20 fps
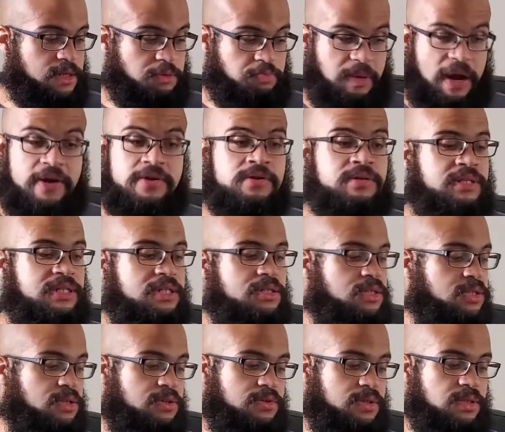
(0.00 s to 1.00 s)
Better than
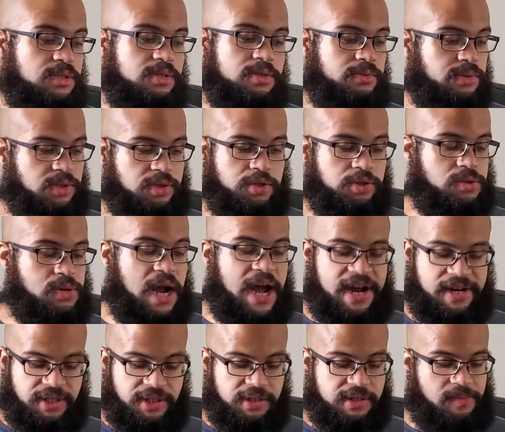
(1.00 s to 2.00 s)
these two. These two are
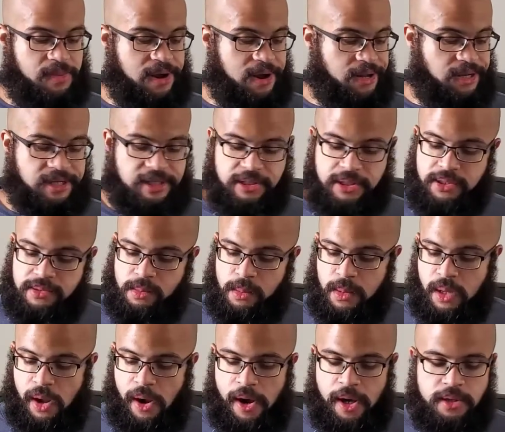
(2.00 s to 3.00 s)
trash.
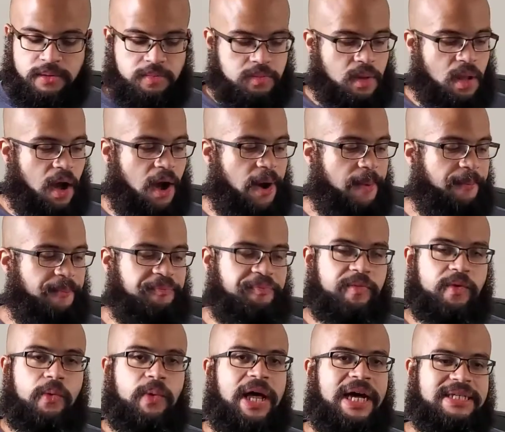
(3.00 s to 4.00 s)
Well,
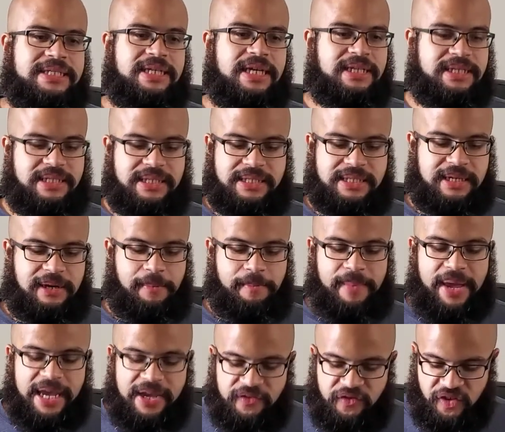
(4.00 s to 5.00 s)
that said, this isn't
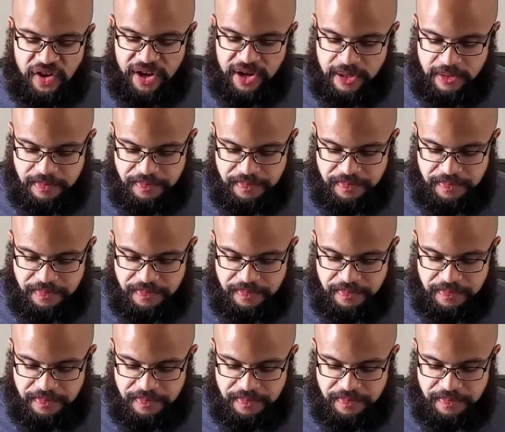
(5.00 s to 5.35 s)
amazing.